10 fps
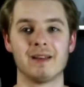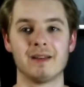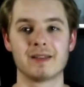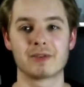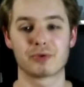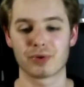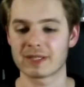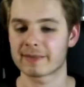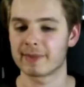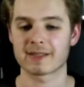
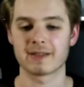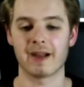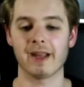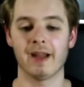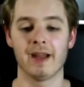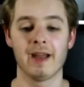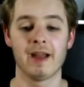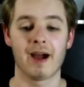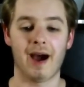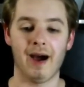Christmas night,
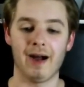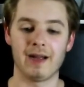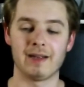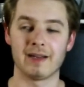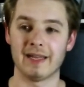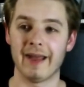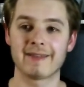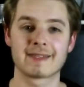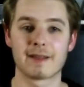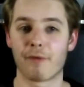
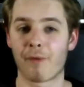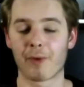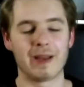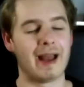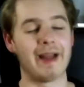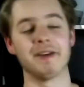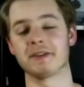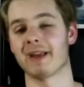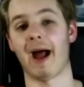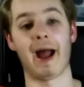against the 49ers.
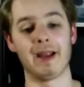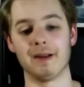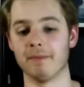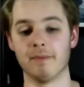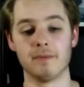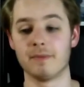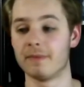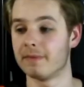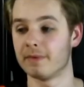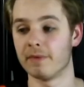So I am
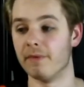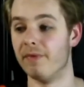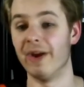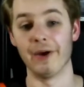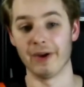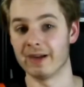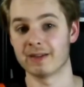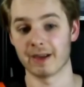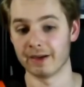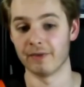very
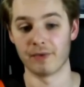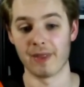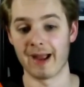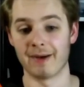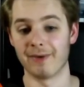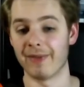excited for that one.